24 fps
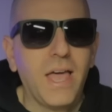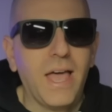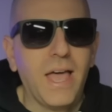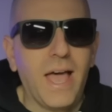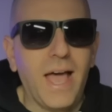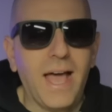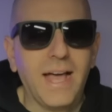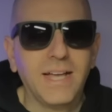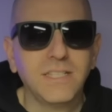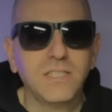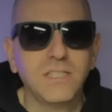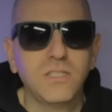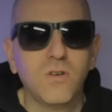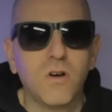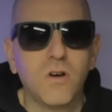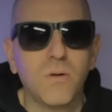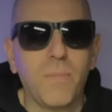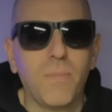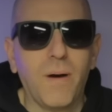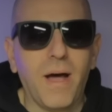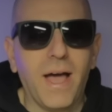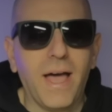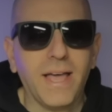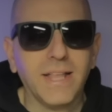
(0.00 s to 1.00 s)
As you
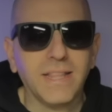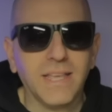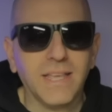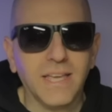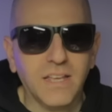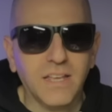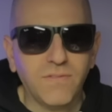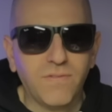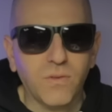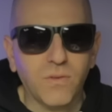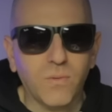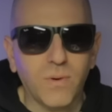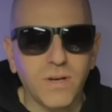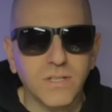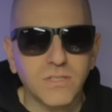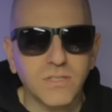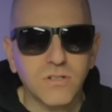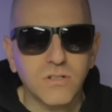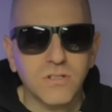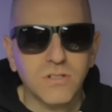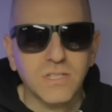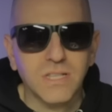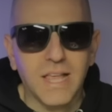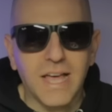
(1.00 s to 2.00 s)
are buying, the
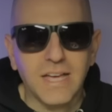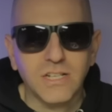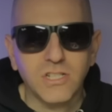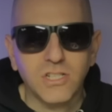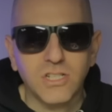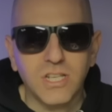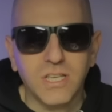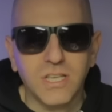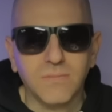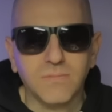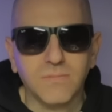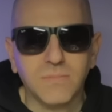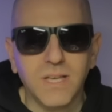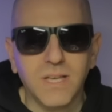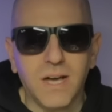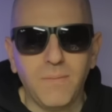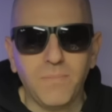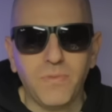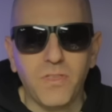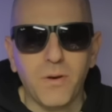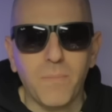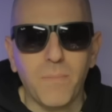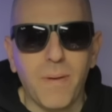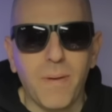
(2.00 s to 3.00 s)
influencer slash team
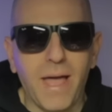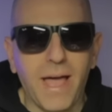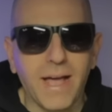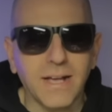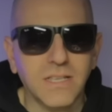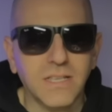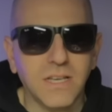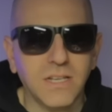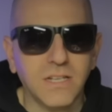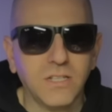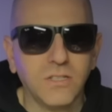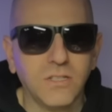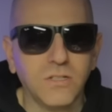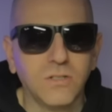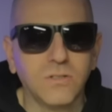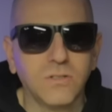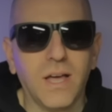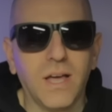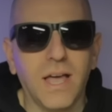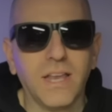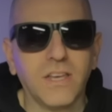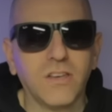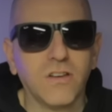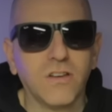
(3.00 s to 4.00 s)
dump their bags on
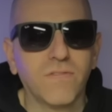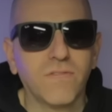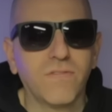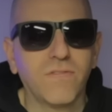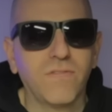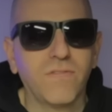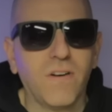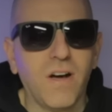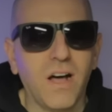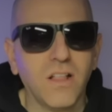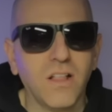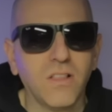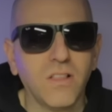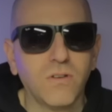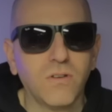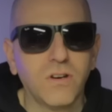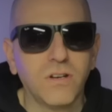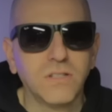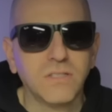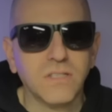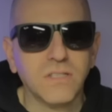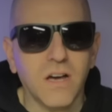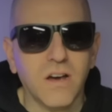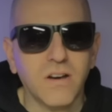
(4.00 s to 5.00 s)
you, and your
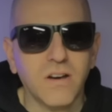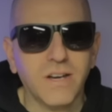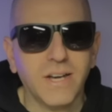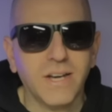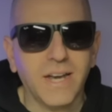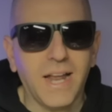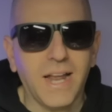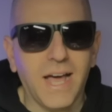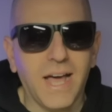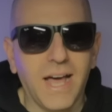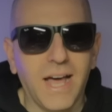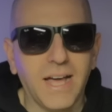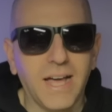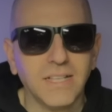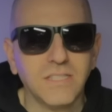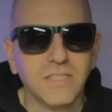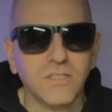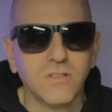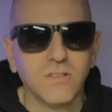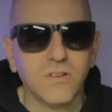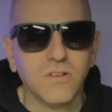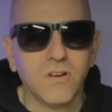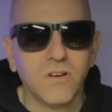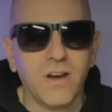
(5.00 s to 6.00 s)
followers are not
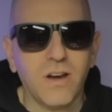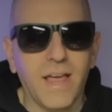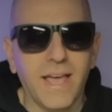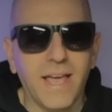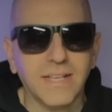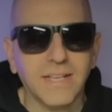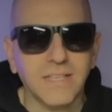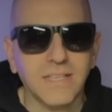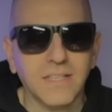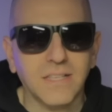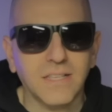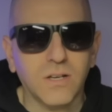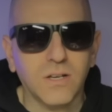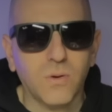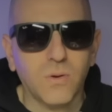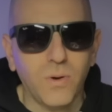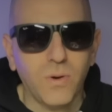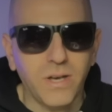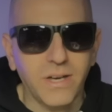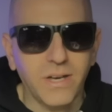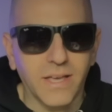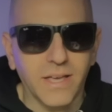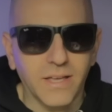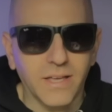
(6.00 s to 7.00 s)
your exit
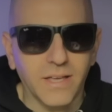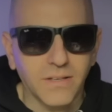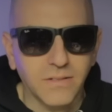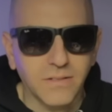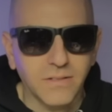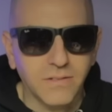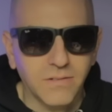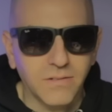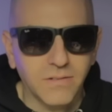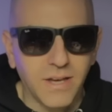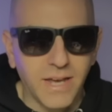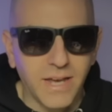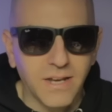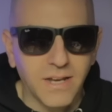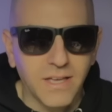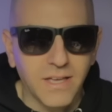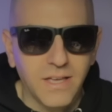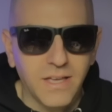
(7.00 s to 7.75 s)
liquidity, right?